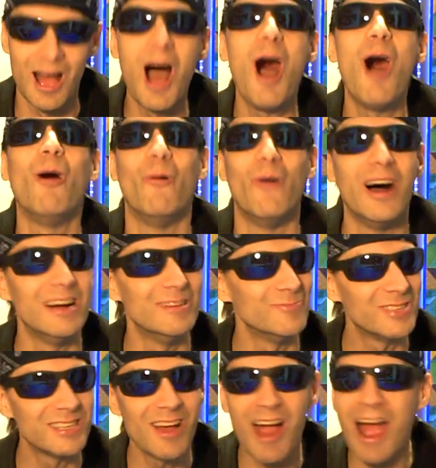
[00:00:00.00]
Oh, I'm
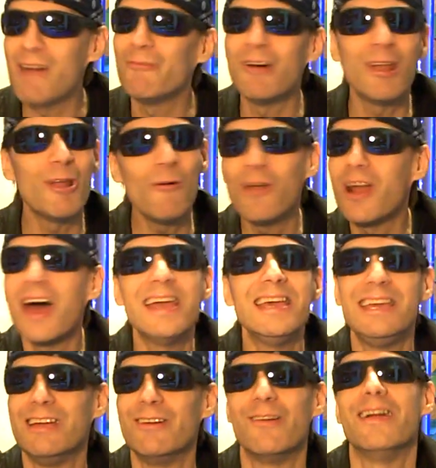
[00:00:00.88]
sorry. Why don't I
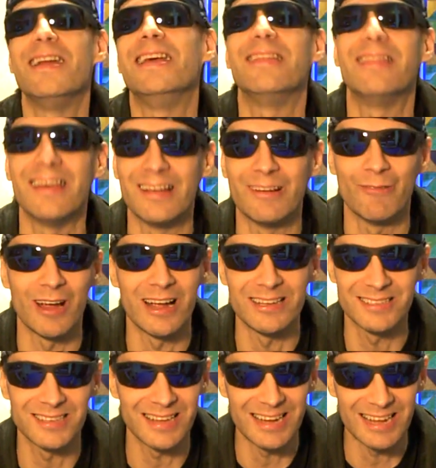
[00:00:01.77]
hear anything
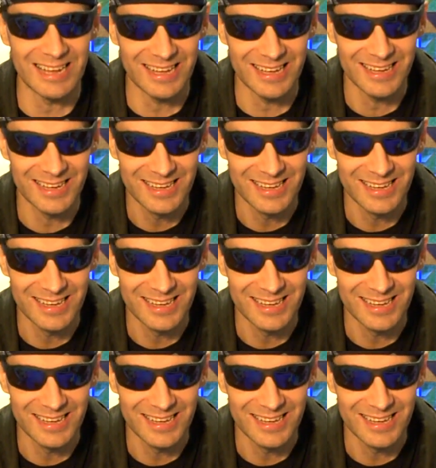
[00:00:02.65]
right tonight?